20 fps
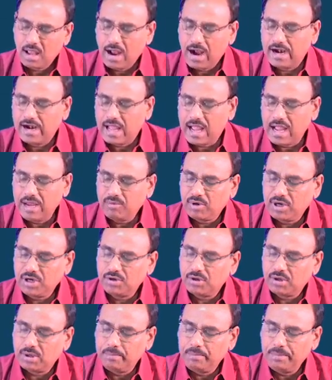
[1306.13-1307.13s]
and I want
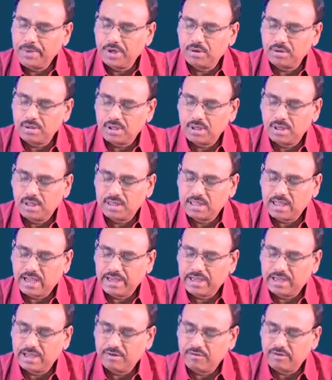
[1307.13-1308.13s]
to compute the
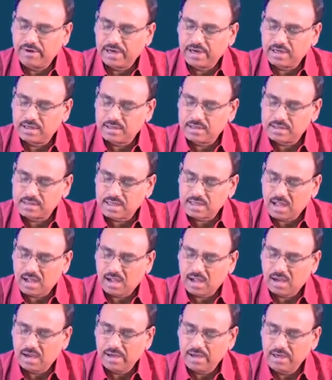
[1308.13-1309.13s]
eigenvectors
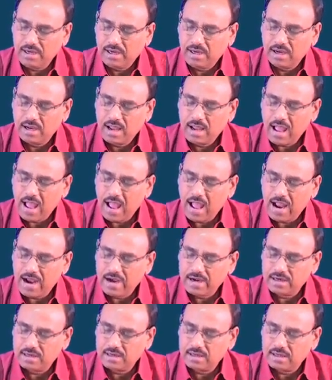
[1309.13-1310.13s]
I
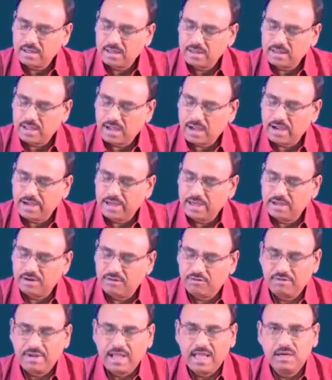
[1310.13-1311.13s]
and the
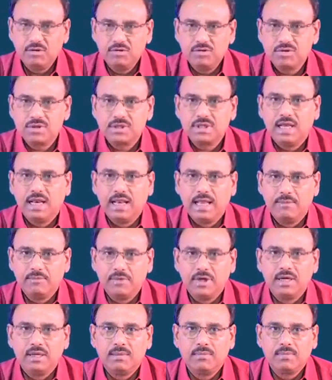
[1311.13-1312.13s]
eigenvalues
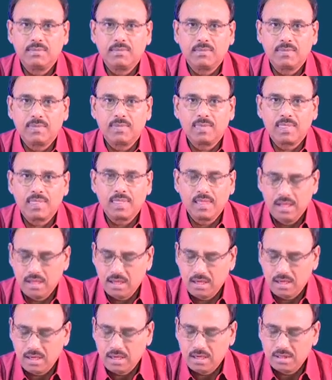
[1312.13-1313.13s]
lambda.
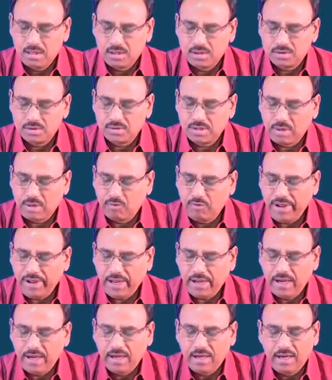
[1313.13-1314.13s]
So, the
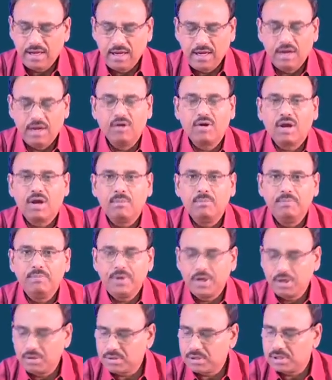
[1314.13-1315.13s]
way you
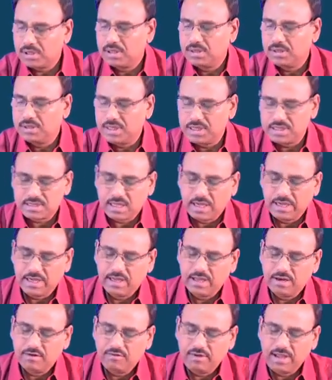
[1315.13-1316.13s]
compute this
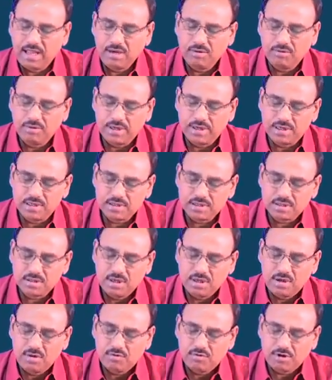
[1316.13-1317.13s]
eigenvalue is
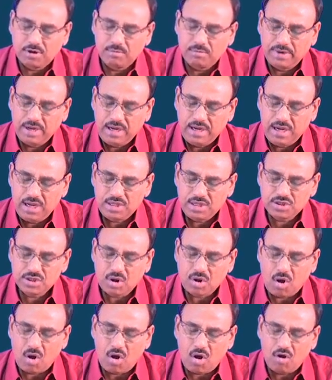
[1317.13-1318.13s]
from each
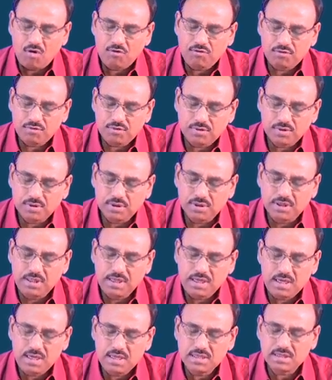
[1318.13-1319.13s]
of
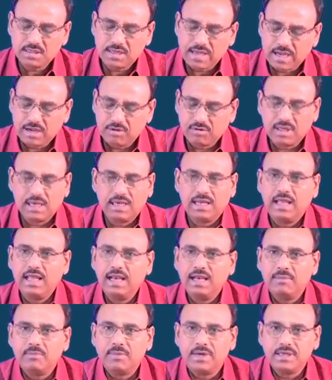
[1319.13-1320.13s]
these diagonal
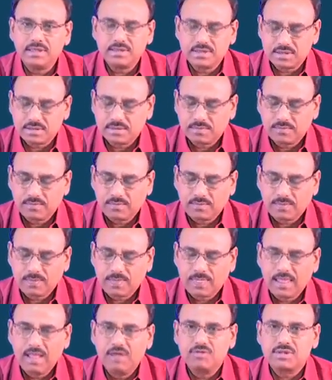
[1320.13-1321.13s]
elements
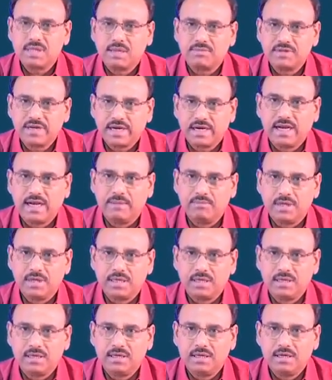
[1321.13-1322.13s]
you subtract lambda